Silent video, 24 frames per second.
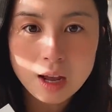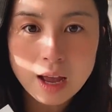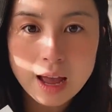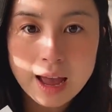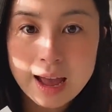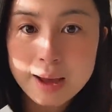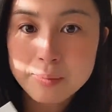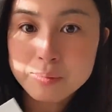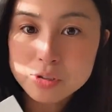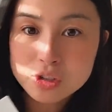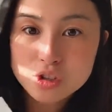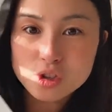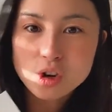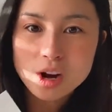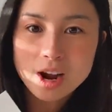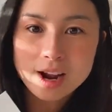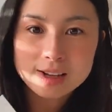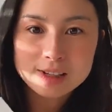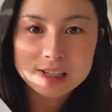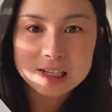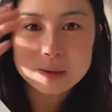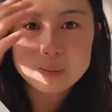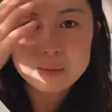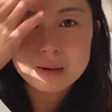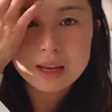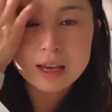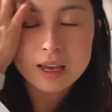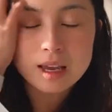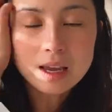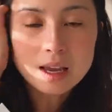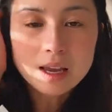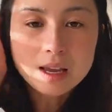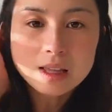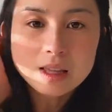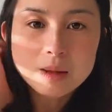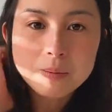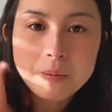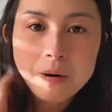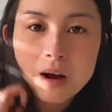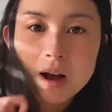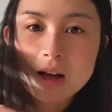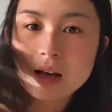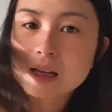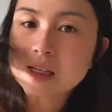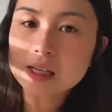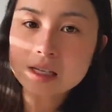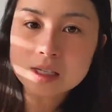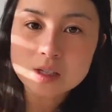abstract to me, the
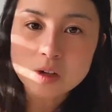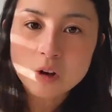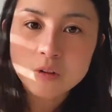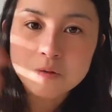process